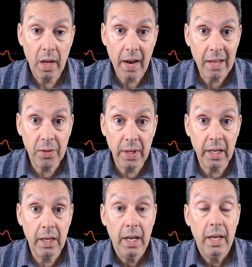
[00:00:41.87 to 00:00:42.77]
and I
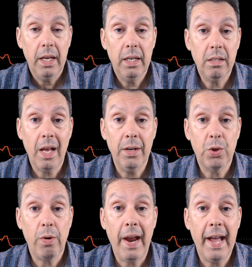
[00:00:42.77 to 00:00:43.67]
think is on
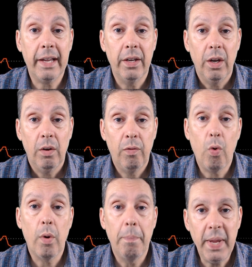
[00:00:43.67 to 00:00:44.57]
track
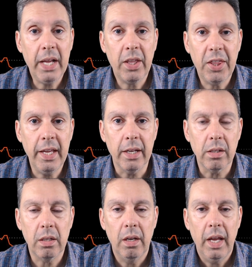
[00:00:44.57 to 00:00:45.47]
for big things.